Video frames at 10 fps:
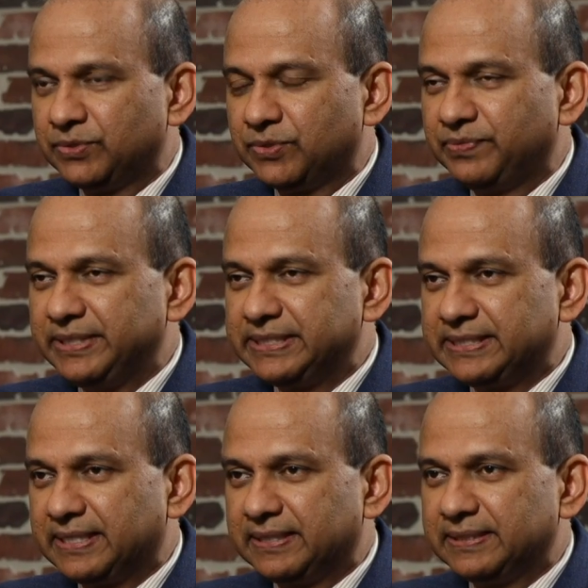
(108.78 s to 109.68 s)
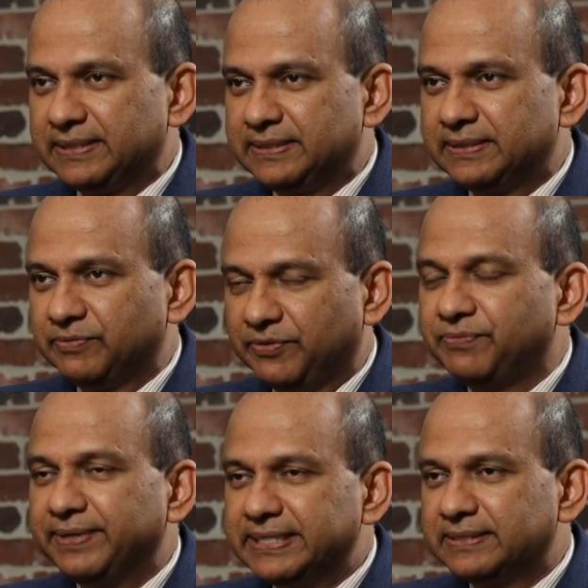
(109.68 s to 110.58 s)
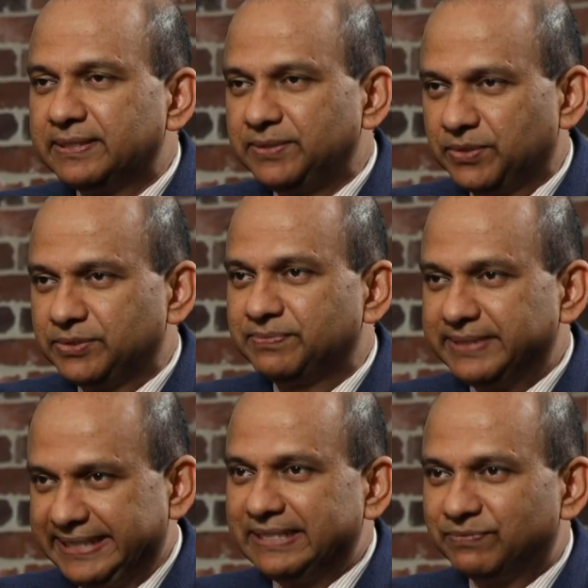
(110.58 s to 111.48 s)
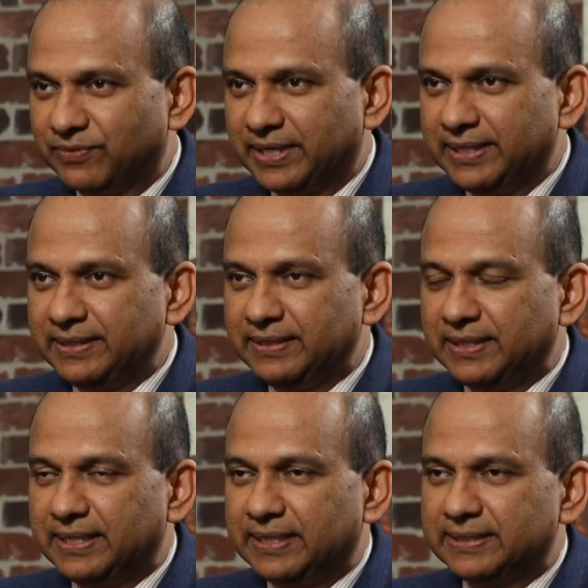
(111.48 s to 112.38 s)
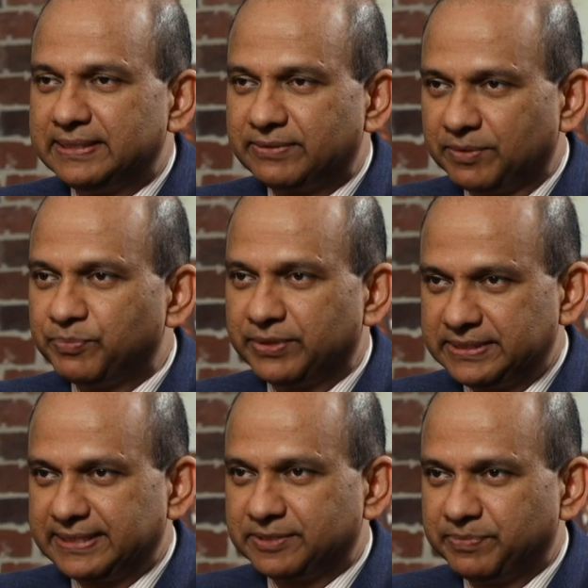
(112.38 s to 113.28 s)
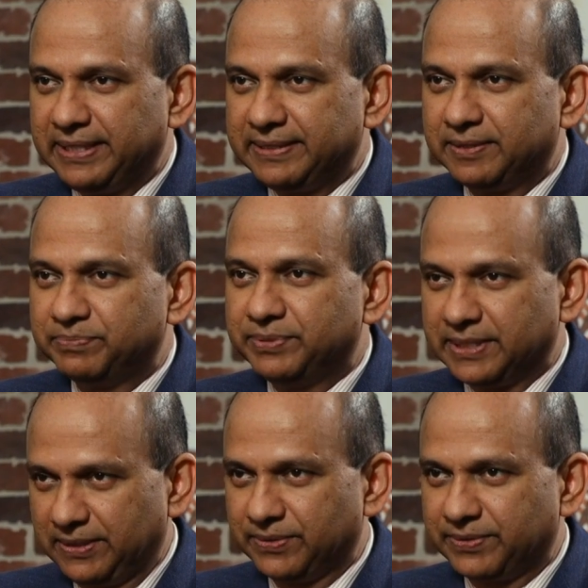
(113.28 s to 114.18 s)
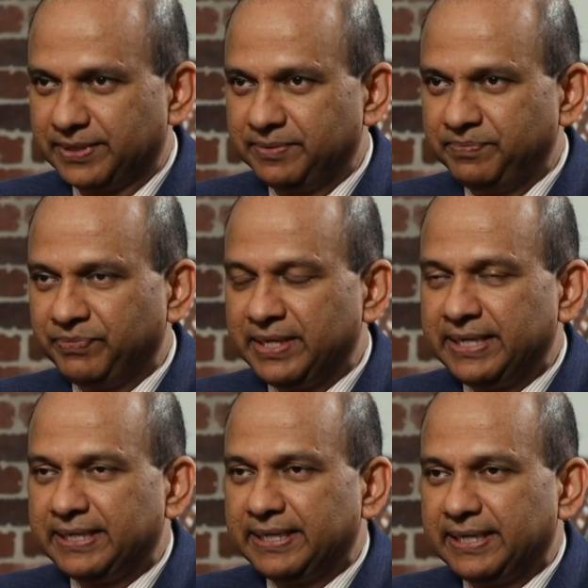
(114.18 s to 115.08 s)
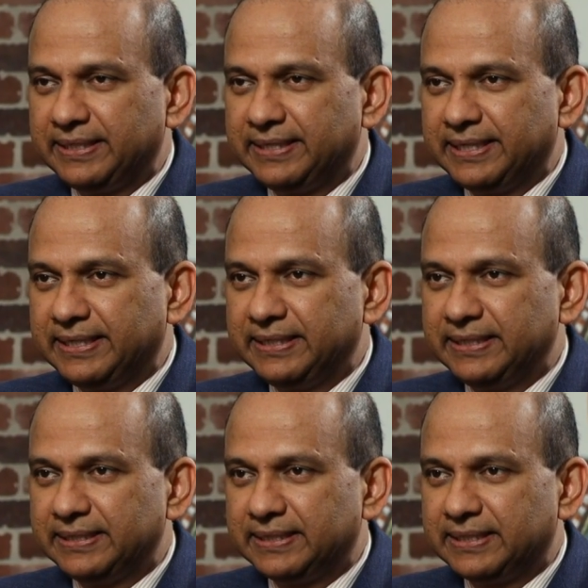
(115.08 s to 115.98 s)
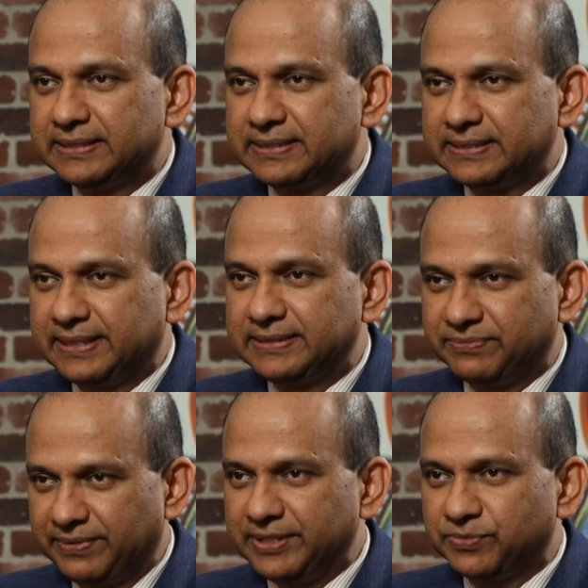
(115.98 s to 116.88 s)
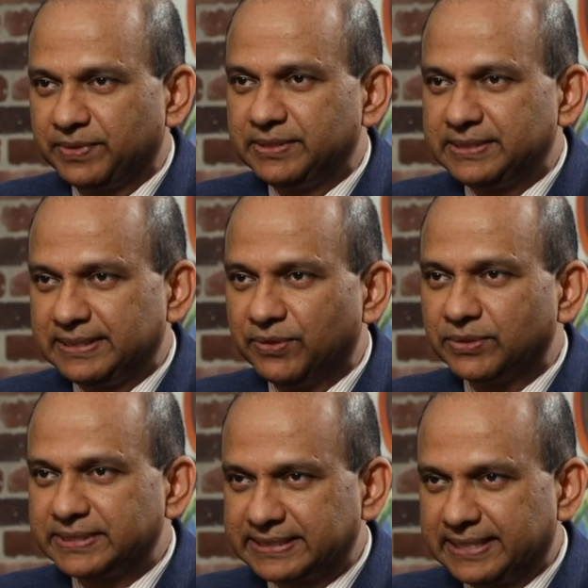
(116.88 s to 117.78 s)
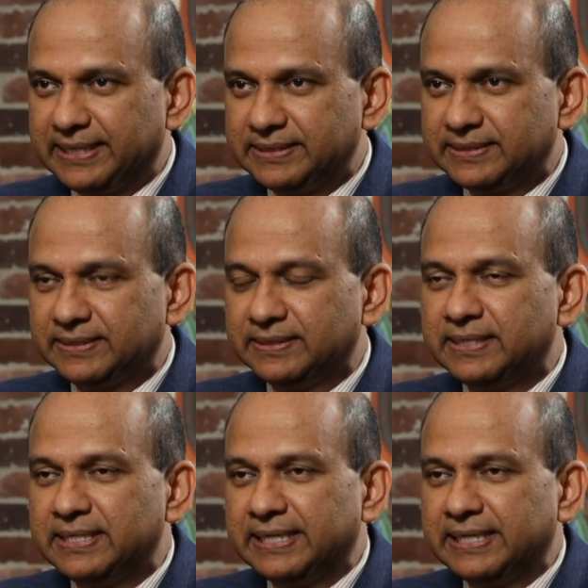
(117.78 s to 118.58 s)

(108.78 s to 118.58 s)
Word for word: So we started, we fixed the dose of TDM1, uh, 3.6 milligram per kilogram. And then, as I said, it's a phase one, it's a dose escalation.